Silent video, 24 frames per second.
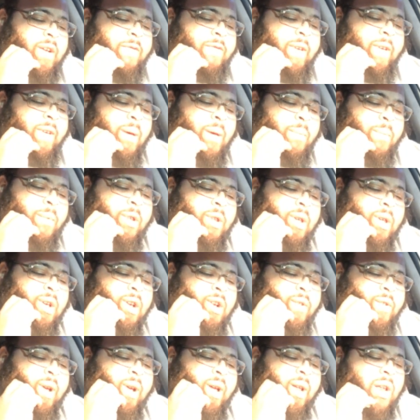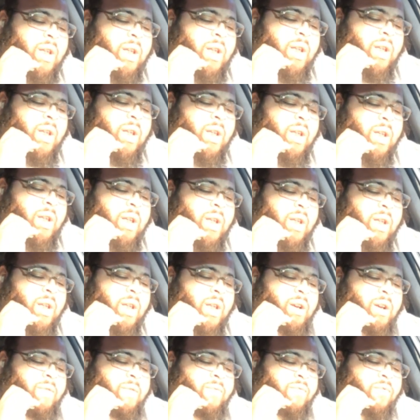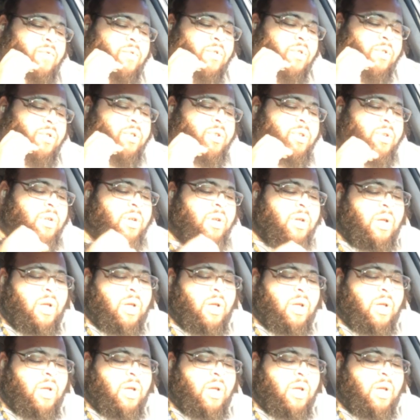of famine and great death, the beginning of wars,